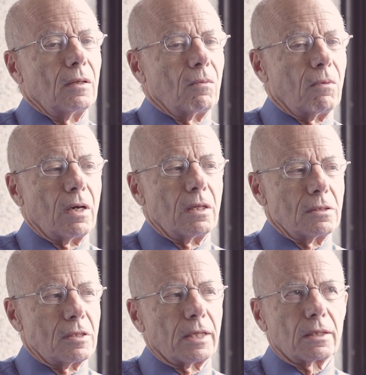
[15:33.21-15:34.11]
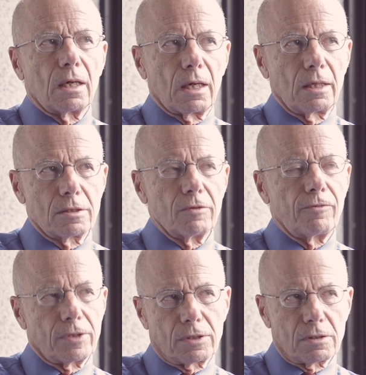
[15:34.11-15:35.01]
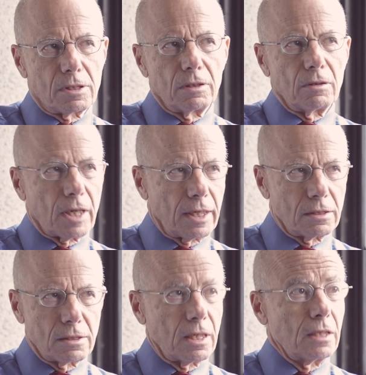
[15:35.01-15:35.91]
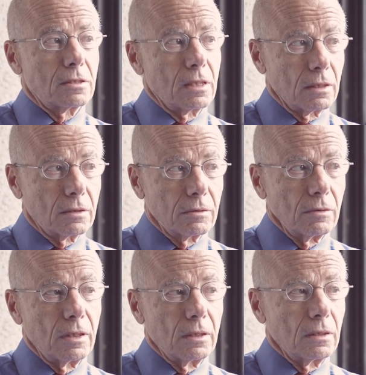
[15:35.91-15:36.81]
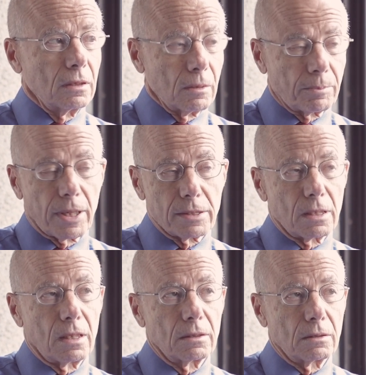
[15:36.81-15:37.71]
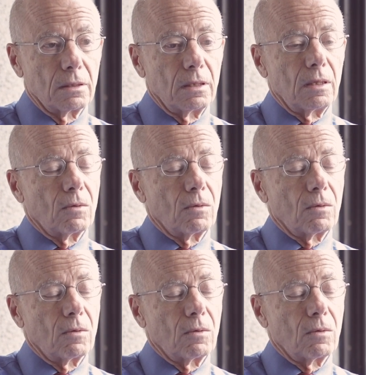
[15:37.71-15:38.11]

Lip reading: was that the highest officials in the United States, including the president,